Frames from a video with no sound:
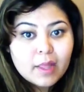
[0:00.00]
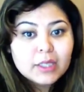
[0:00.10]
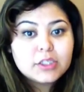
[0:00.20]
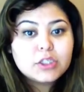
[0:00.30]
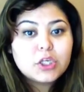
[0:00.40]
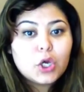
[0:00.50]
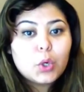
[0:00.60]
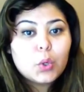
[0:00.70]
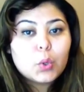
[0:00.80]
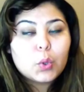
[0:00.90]

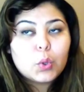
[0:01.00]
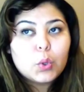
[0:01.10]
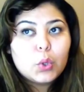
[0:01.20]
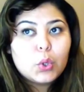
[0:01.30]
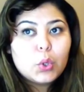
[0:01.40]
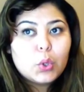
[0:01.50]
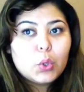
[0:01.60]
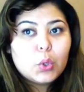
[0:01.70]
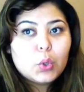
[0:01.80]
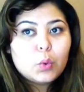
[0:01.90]
So,
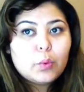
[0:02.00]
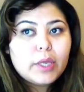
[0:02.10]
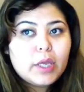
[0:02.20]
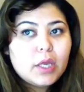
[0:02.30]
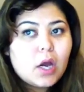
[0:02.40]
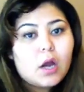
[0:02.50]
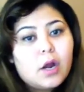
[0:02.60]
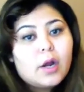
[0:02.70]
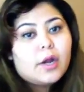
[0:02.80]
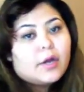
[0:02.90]
we
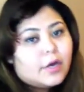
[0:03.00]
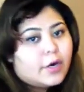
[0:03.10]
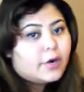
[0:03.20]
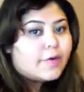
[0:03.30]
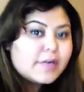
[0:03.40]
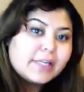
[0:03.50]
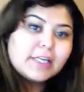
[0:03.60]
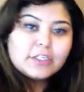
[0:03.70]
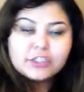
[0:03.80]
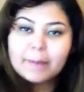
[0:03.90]
are
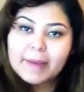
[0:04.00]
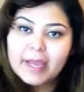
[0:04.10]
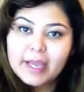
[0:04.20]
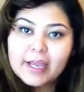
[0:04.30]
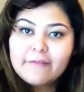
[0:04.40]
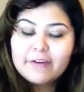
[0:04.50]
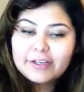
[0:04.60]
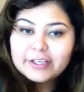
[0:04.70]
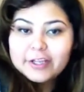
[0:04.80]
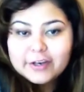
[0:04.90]
currently shopping for
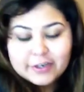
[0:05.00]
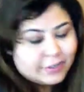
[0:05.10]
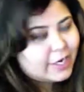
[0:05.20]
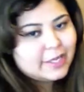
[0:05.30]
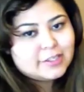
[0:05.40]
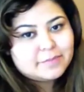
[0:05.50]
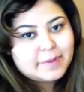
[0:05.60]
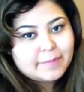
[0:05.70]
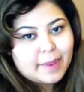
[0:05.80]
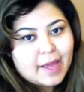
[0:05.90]
each other. It's
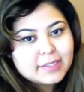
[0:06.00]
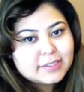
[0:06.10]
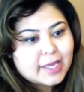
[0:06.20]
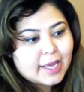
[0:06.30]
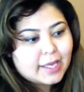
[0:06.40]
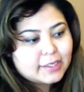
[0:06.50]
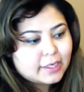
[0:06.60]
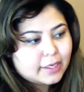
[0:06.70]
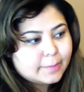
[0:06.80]
been a blast, and,